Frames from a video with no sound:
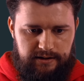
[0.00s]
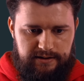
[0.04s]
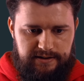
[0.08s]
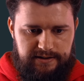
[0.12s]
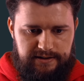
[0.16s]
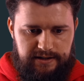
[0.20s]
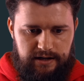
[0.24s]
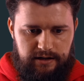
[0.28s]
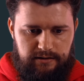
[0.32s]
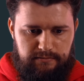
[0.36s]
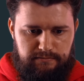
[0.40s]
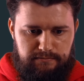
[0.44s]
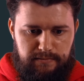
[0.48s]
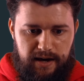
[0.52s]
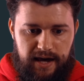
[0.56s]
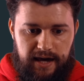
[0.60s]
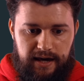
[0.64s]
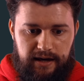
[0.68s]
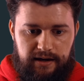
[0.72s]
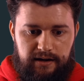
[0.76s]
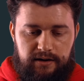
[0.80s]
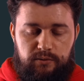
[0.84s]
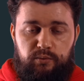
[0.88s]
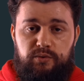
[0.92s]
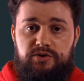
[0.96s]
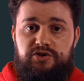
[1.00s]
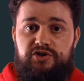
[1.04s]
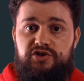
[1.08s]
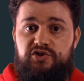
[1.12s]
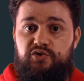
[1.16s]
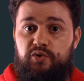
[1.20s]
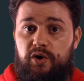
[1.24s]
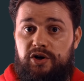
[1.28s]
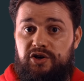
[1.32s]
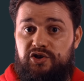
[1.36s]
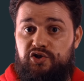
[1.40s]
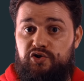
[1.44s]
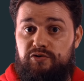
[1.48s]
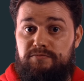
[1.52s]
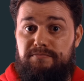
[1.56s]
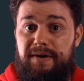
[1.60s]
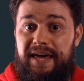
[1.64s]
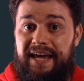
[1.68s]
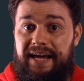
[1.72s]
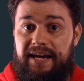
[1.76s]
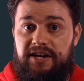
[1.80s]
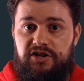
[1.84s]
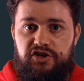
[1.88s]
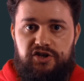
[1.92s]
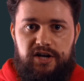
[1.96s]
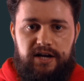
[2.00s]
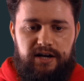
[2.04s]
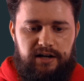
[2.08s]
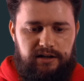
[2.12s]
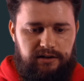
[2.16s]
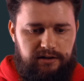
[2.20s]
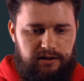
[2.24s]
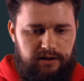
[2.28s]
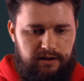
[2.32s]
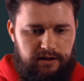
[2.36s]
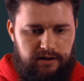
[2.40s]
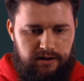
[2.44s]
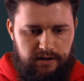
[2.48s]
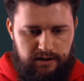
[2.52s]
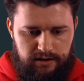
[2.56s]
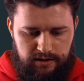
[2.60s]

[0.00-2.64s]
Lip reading: Let's say make, which is going to make a channel.